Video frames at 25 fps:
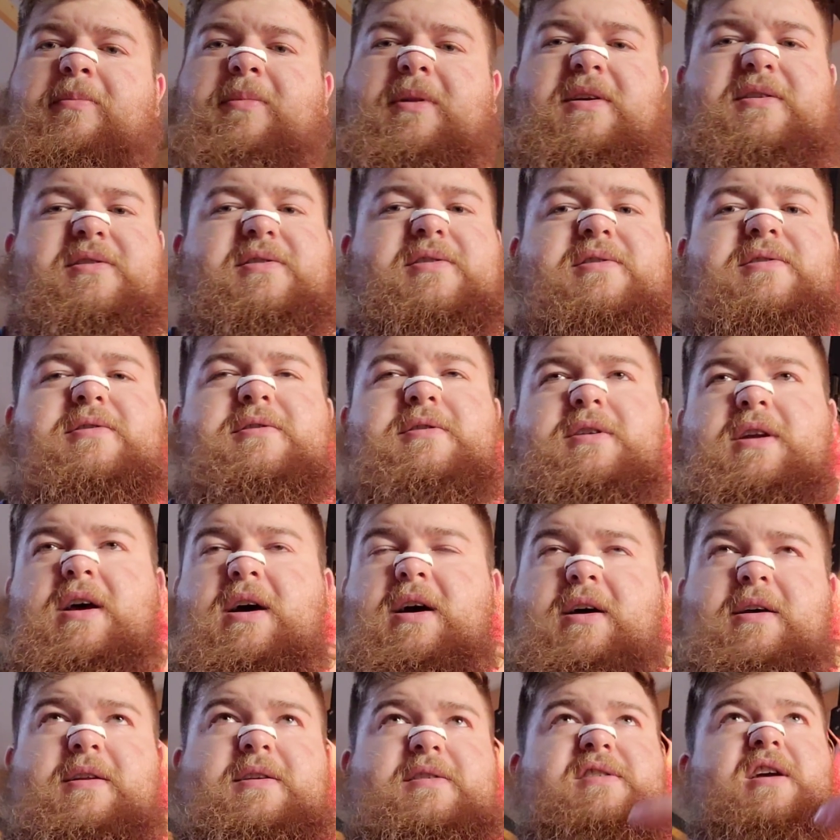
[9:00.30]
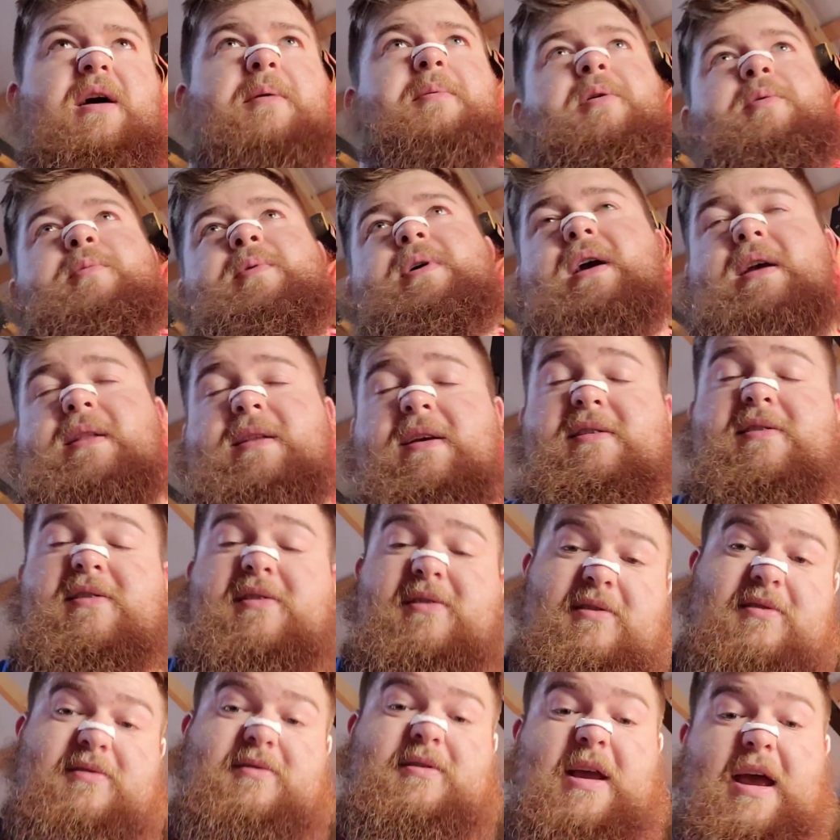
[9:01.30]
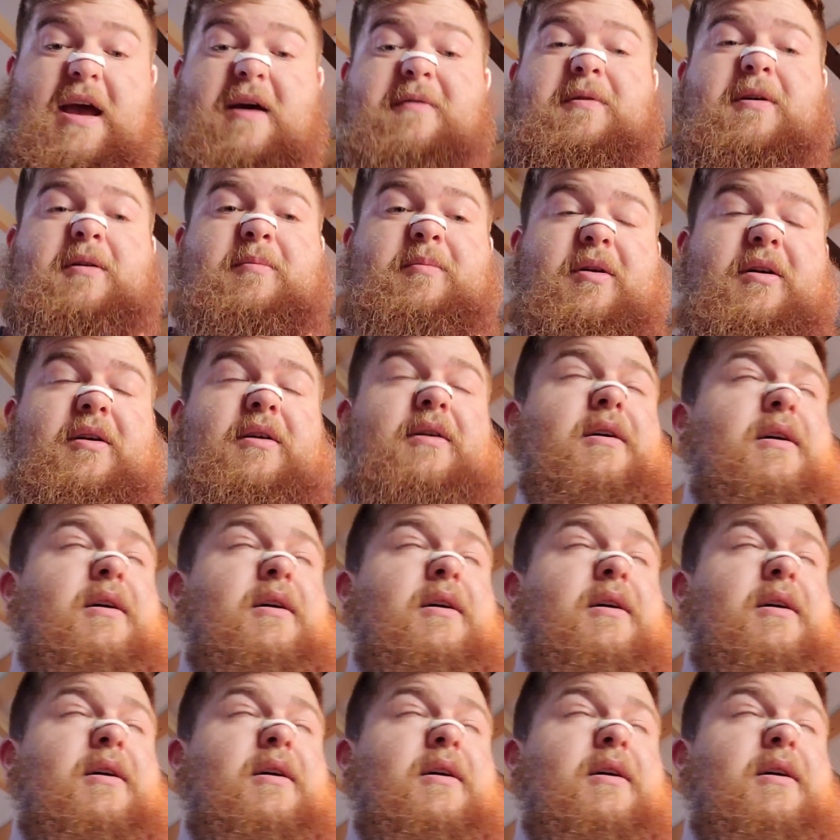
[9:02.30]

this coming week. This is heavy, but